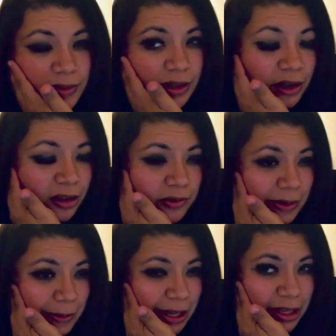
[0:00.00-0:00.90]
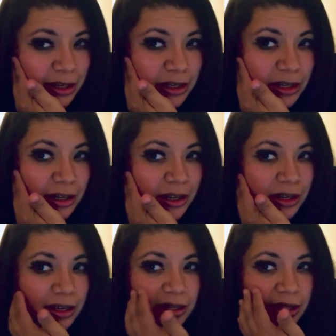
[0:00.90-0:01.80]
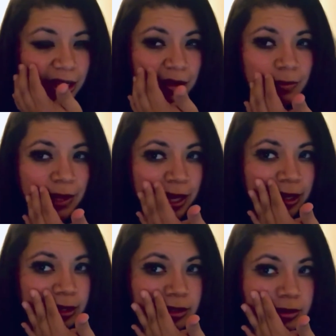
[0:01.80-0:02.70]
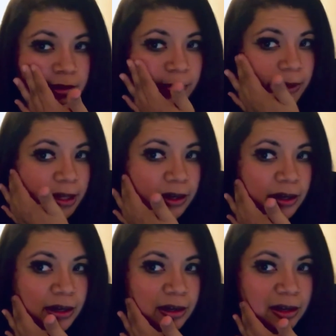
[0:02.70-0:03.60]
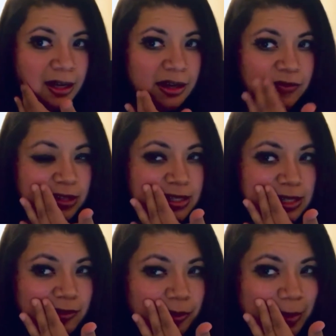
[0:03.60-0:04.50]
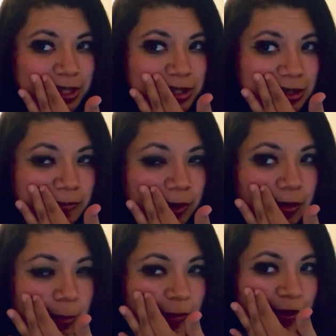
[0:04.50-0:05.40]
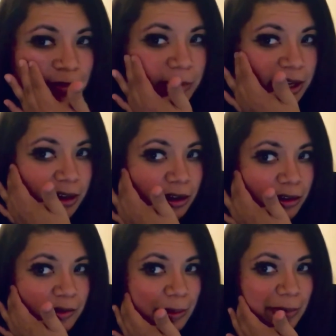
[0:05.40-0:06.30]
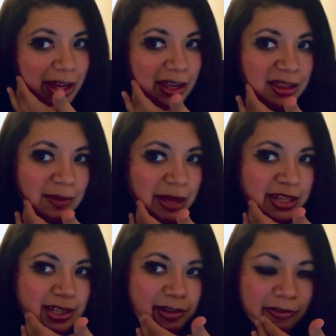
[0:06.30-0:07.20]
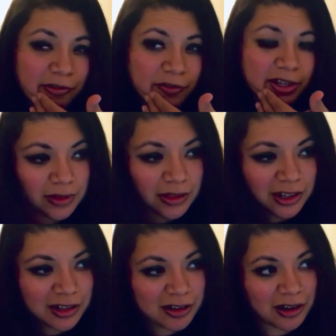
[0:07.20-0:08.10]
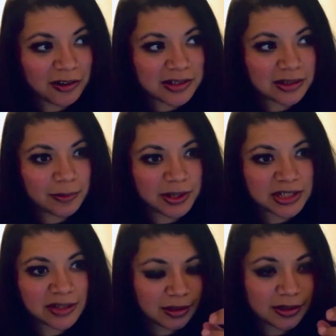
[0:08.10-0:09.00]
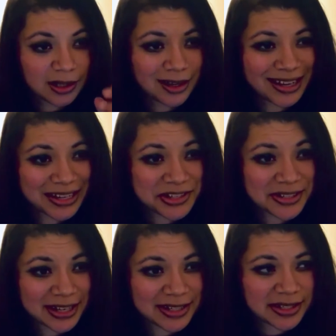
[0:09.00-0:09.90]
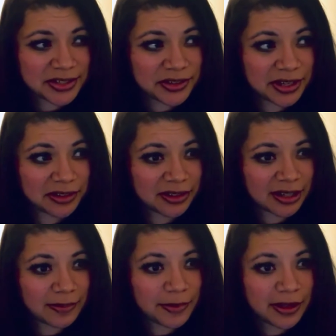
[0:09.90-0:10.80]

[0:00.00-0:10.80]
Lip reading: all the way back here, and then I come back and do up here, kind of in a C formation, and work my way from here all the way back and then back down and over here. There are also a bunch of tongue exercises you can look up